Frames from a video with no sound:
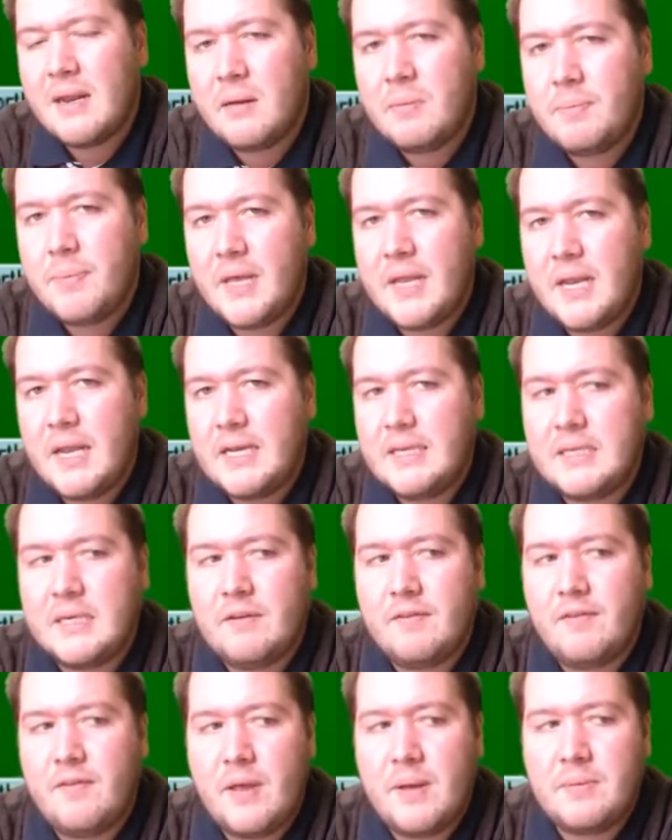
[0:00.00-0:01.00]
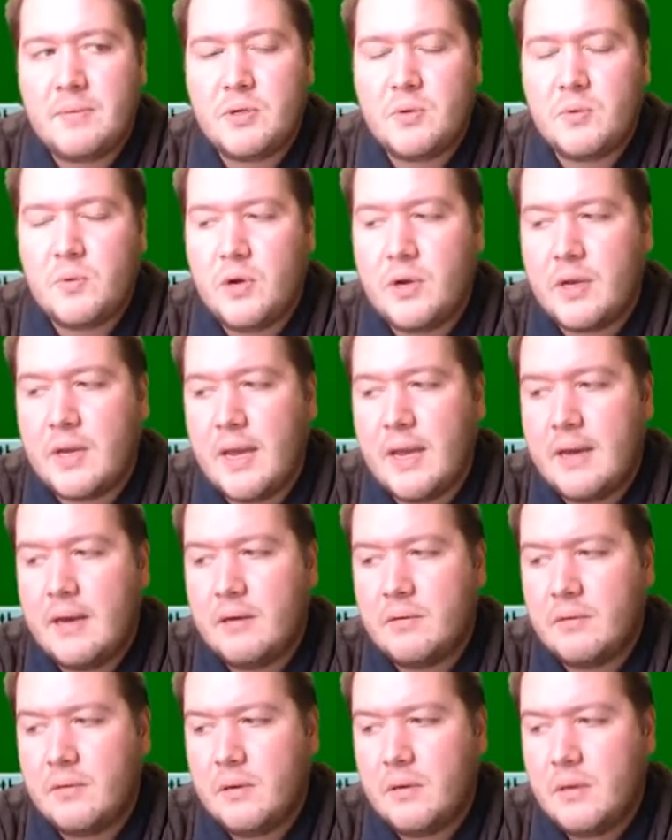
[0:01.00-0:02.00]
bit easier for them to work
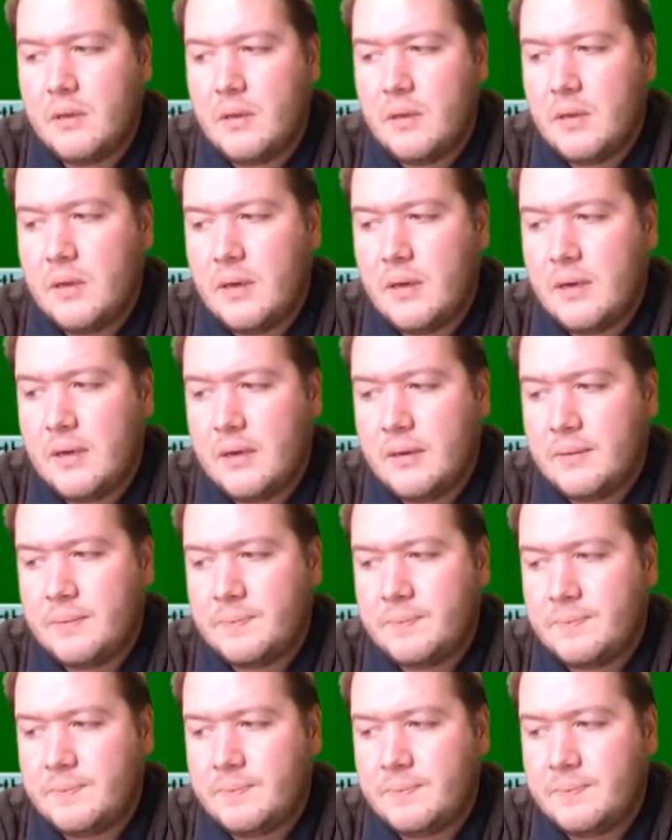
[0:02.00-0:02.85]
out um,